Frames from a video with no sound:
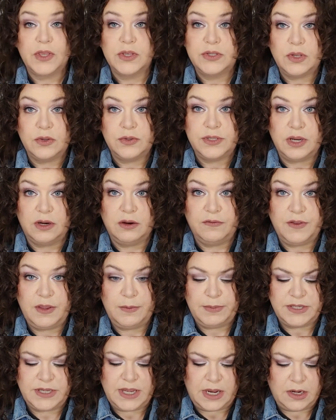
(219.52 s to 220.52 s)
So
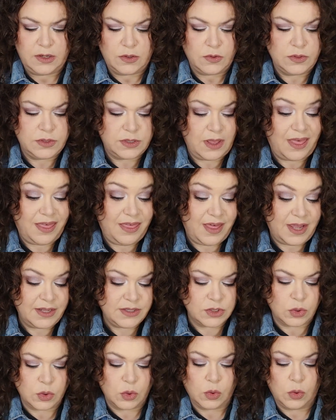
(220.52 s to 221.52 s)
Seraphine Botanicals,
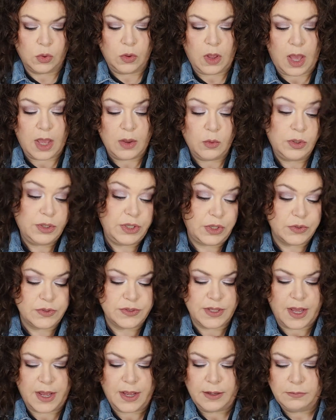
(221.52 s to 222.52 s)
that's cool. I will use
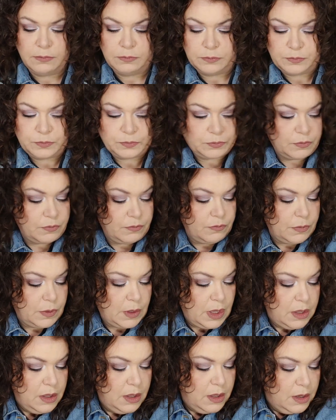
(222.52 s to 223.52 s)
that.
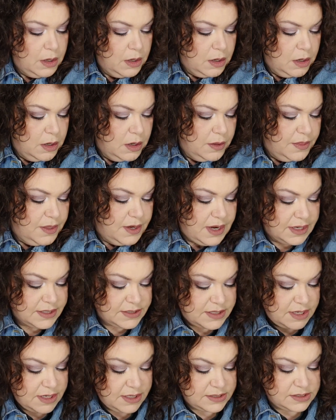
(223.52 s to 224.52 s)
The
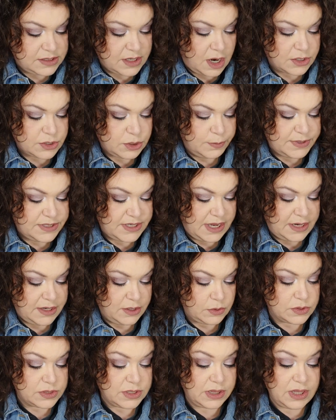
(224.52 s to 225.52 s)
next thing is Dr.
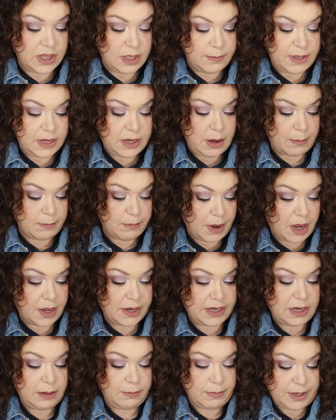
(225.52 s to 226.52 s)
Botanicals Lemon
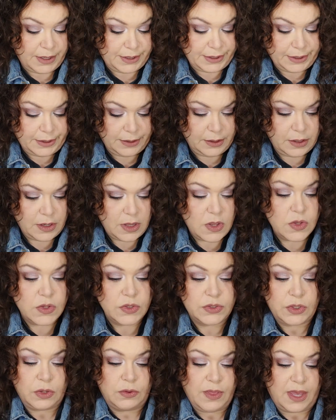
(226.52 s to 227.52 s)
Body Butter.
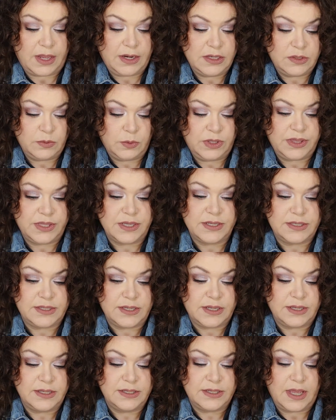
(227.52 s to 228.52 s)
So that is what this
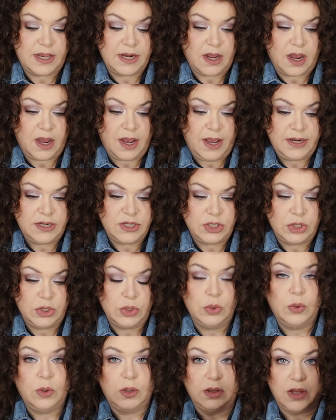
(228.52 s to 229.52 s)
is, and I
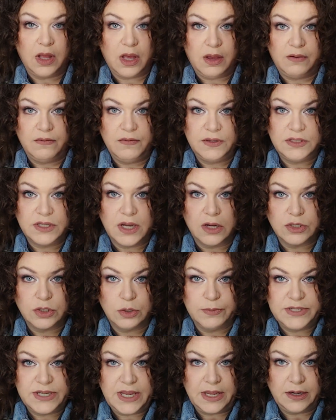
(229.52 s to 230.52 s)
do love Dr.
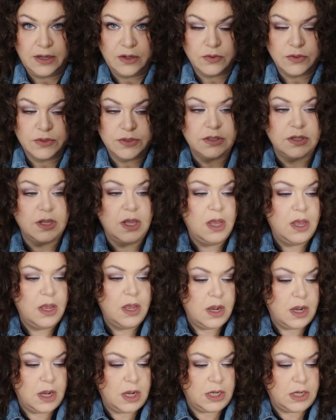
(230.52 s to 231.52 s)
Botanicals.
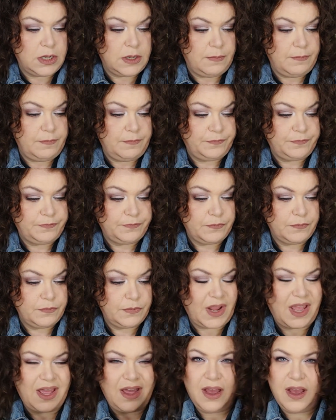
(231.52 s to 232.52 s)
Um,
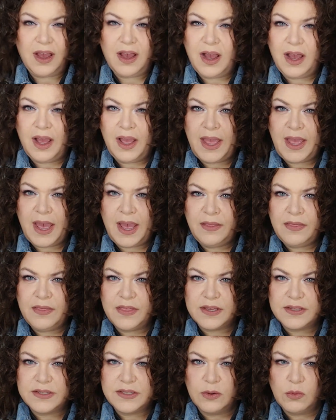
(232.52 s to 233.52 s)
I had
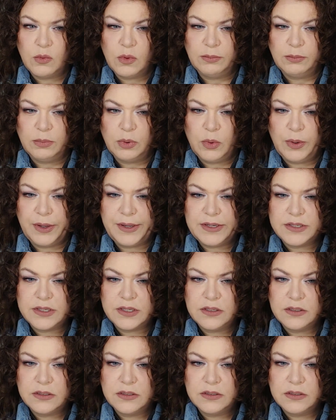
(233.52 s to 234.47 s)
this at one point.